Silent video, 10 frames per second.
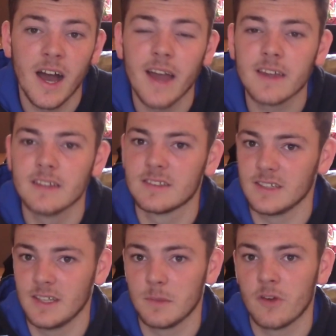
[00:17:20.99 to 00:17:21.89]
I can
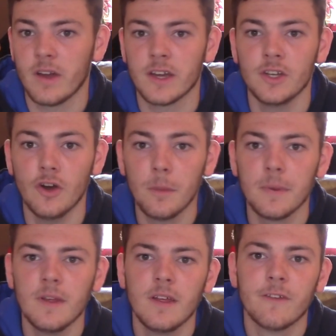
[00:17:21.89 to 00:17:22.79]
see them cracking
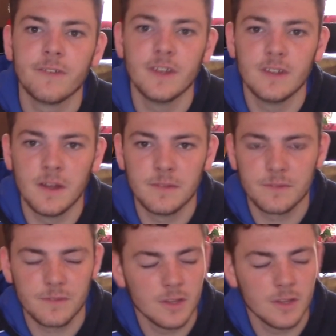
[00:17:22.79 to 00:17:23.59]
up and